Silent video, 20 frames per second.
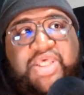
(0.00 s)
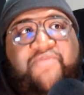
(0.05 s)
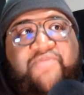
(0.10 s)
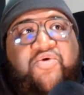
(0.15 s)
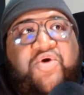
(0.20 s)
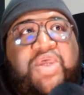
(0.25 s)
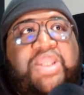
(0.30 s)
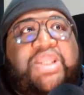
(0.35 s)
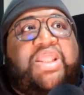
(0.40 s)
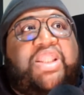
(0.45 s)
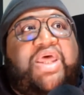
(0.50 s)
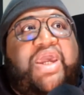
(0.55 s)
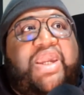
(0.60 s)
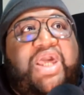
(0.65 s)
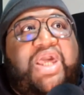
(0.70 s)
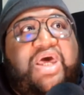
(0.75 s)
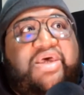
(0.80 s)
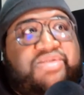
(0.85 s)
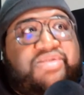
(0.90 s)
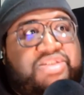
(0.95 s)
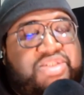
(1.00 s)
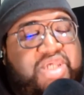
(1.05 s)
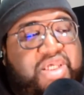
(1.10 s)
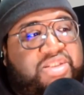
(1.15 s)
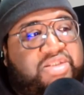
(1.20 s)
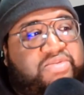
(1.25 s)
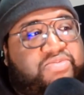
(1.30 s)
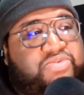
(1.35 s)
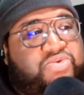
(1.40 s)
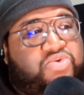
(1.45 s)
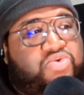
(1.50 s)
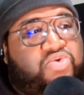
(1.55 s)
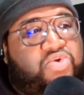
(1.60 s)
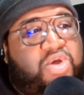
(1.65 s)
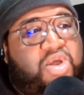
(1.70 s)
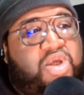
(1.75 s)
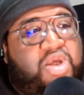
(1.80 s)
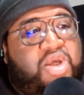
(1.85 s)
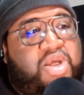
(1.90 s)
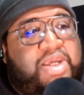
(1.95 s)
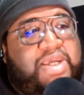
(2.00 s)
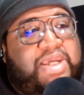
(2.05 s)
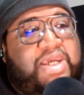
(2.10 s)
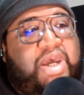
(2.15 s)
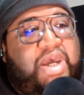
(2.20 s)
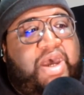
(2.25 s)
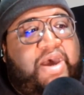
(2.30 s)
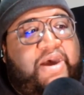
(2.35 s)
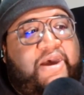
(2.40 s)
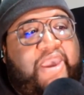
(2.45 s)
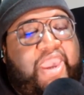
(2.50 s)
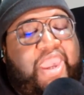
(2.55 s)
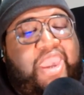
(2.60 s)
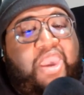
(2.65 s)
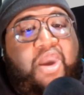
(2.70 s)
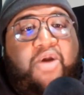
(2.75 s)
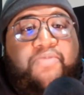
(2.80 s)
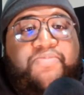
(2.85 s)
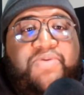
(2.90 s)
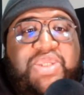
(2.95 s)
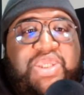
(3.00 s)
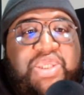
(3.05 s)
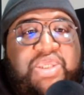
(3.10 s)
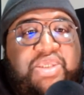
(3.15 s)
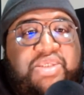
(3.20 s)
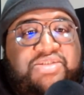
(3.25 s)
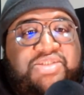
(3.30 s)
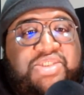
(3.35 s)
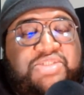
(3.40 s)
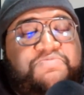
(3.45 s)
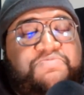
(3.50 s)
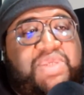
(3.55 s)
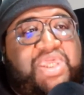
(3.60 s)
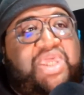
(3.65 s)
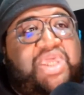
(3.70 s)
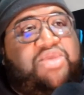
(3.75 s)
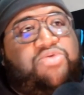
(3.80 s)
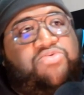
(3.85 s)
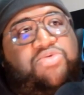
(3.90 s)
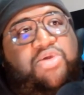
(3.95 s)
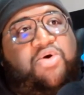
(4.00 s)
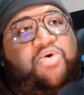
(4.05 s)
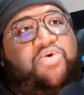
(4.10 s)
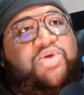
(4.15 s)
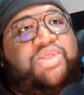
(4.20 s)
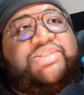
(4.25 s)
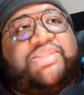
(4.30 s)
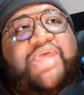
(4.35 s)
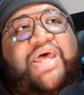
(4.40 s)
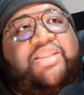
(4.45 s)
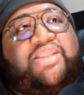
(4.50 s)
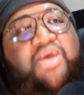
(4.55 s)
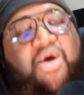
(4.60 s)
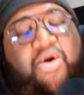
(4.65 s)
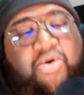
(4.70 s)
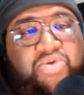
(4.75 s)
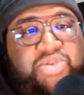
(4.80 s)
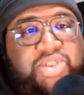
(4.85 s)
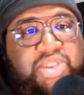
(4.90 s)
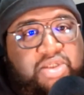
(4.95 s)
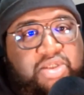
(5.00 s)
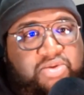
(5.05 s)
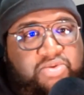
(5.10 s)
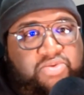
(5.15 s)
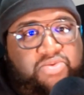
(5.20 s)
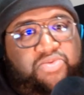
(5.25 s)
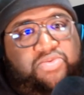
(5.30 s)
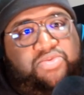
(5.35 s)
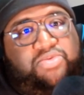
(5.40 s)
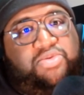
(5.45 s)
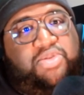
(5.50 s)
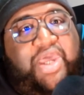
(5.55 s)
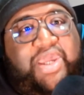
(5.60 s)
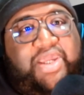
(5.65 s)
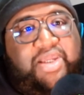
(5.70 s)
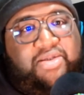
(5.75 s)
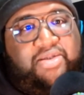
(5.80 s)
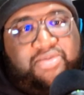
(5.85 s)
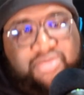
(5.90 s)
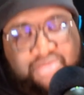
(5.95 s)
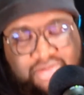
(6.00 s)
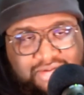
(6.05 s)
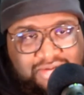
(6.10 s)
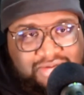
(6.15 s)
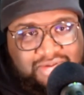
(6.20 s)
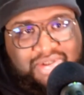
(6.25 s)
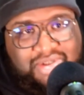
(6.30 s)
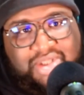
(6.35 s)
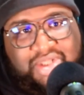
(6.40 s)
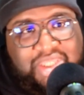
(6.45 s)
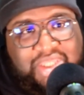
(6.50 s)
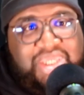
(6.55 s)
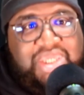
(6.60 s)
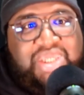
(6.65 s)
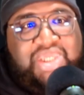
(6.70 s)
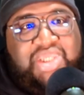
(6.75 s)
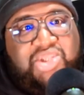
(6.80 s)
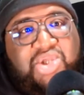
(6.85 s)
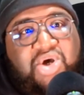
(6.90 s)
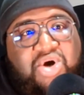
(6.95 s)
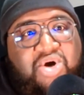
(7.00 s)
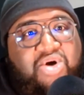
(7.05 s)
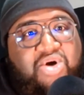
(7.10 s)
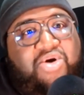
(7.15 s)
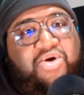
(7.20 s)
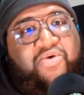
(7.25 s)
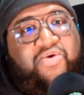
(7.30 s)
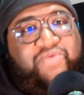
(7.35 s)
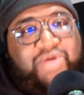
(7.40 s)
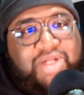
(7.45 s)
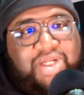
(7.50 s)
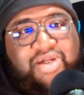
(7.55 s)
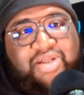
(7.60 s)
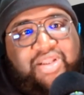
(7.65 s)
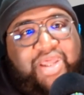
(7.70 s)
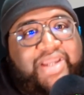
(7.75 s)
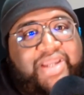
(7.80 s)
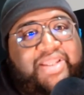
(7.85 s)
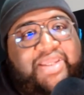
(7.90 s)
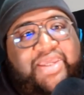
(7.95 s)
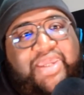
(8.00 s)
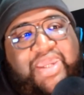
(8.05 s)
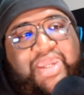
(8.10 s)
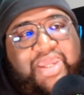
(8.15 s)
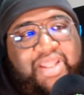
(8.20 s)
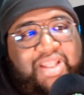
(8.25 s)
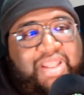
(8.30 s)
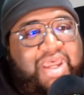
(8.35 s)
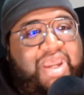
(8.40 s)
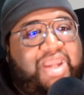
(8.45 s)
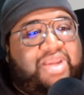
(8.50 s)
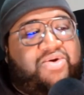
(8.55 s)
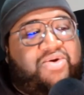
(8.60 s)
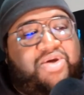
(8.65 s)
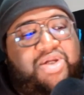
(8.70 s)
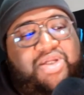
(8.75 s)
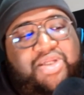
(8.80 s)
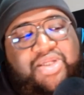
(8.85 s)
And I like how accessible ARP is as being, you know, he's not the only like lead dog over there, like the headliner and